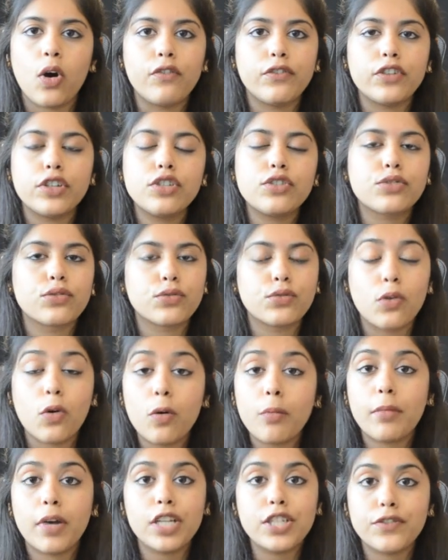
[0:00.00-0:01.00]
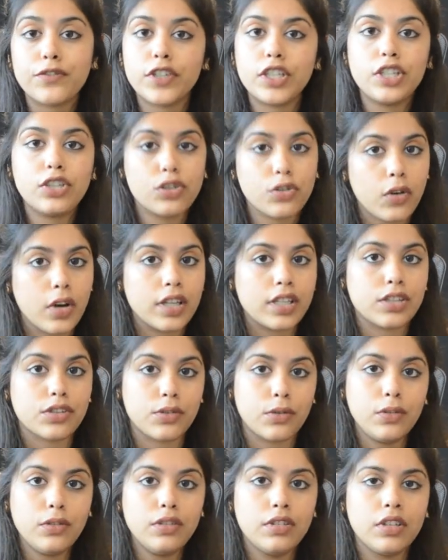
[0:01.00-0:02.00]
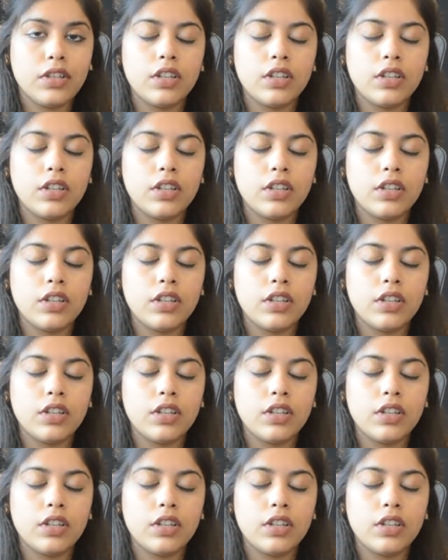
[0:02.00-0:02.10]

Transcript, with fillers: offer us so much free choice, no?